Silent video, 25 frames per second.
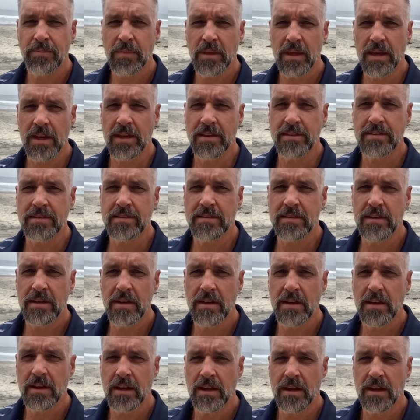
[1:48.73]
It's
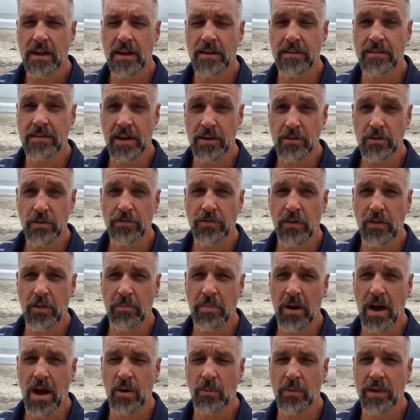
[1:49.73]
essential for the body.